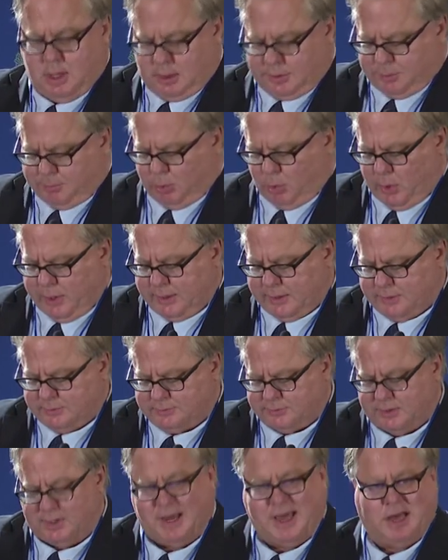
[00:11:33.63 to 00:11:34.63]
The point
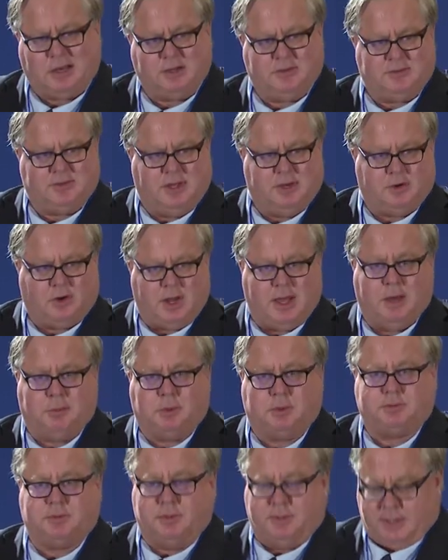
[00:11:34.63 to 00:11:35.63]
is that Alexander
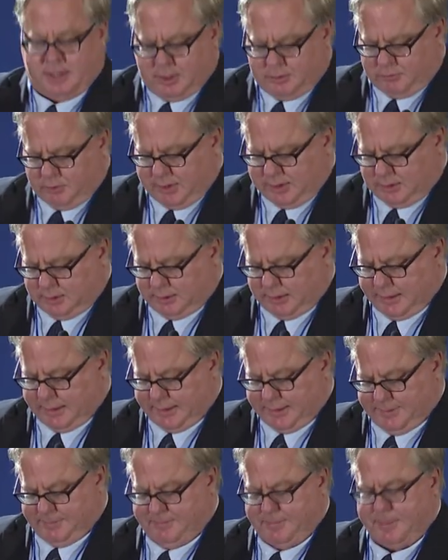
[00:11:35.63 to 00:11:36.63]
Hamilton, Henry Clay,